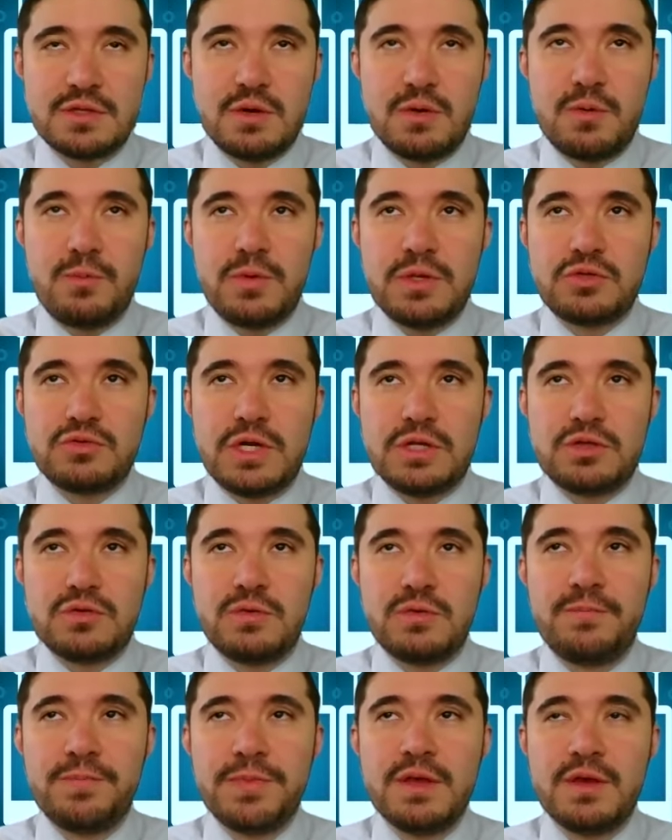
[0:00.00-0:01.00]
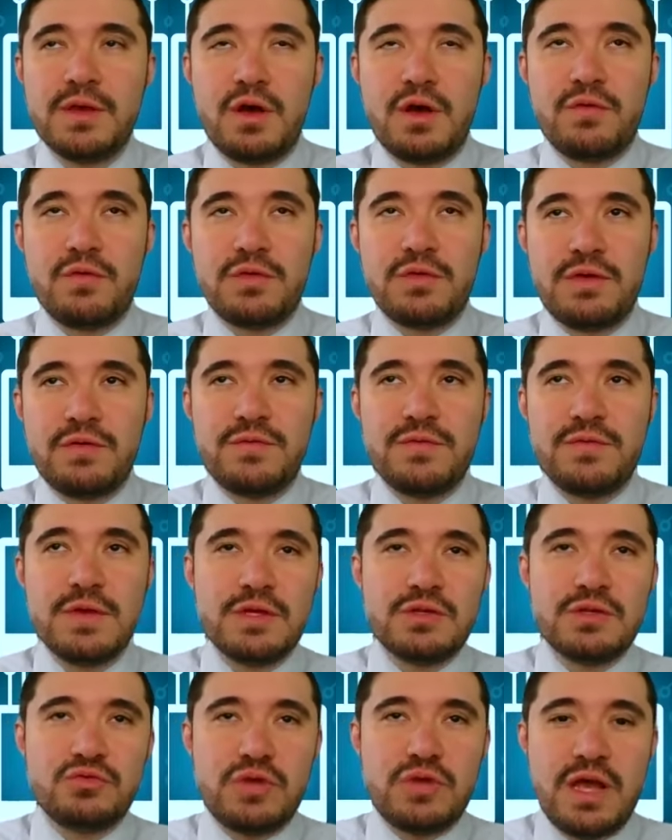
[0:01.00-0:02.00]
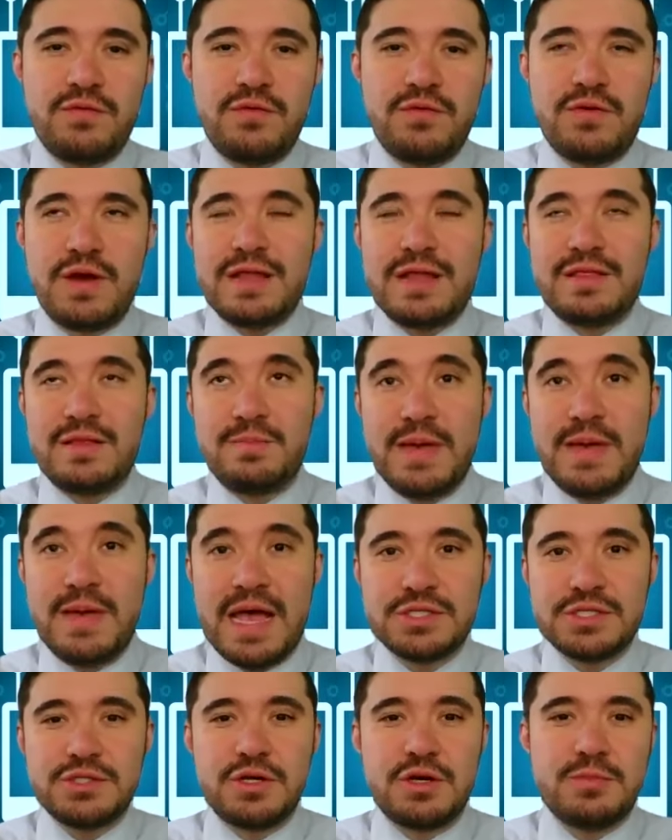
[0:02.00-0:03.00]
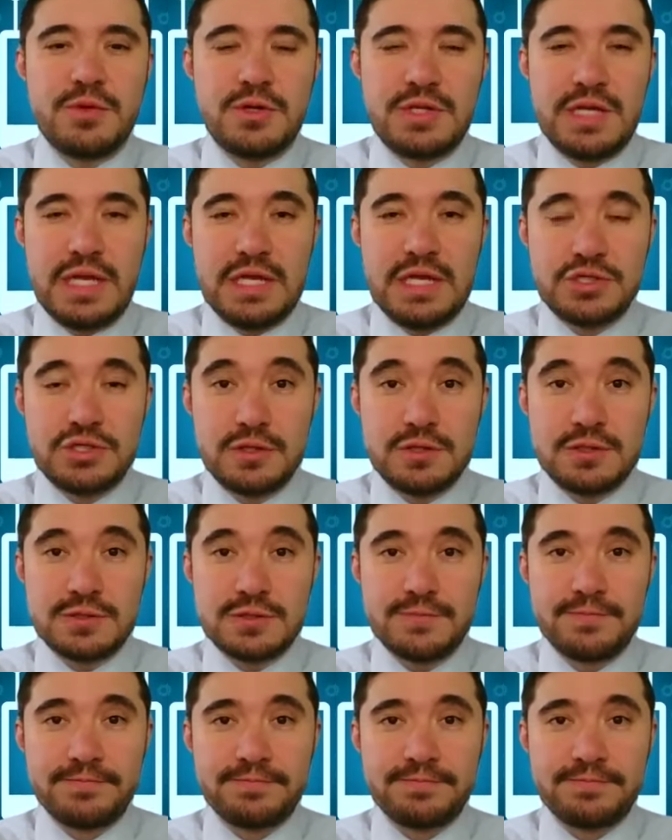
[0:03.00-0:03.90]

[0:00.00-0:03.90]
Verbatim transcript: So we try to cover the driver and the passenger mutations.